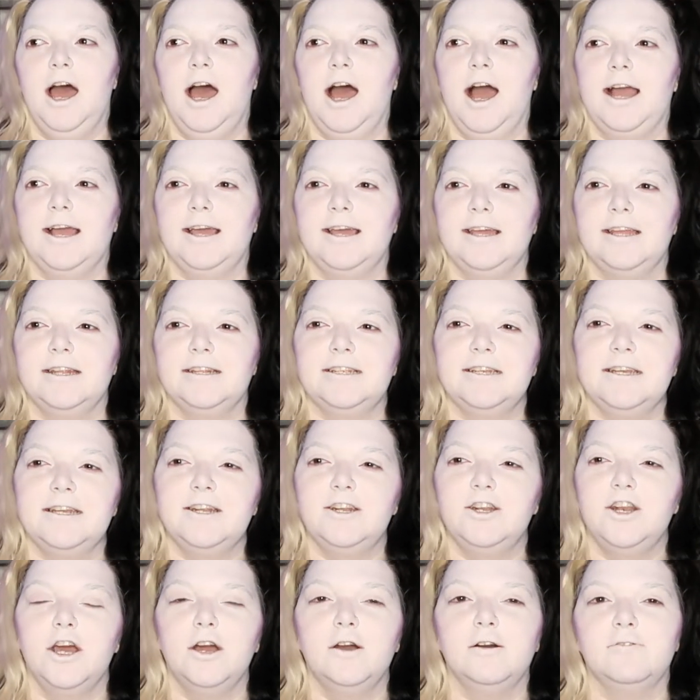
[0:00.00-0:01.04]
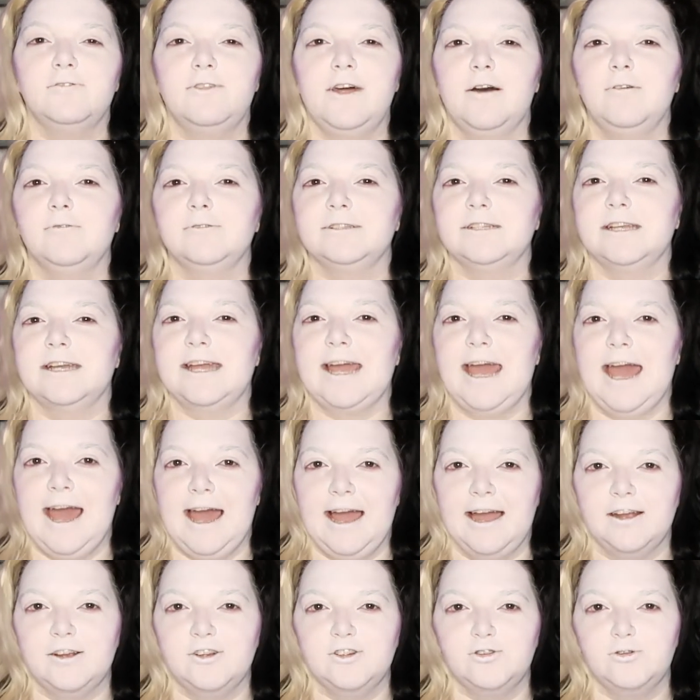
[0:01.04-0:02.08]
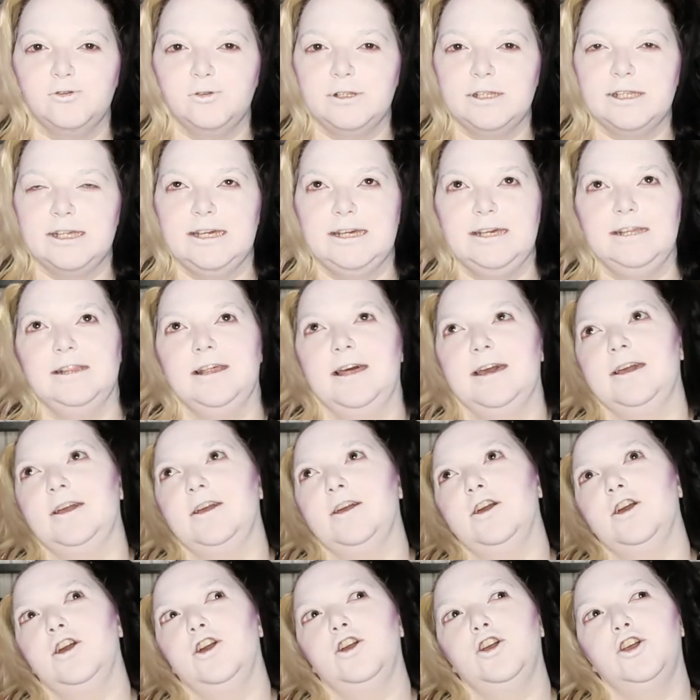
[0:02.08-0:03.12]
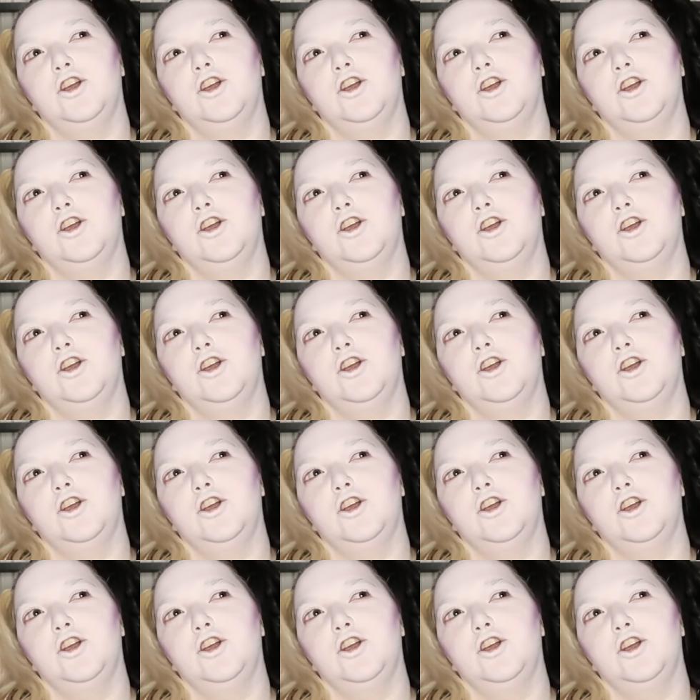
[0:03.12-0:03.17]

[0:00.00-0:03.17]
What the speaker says: I didn't know if that was like actually like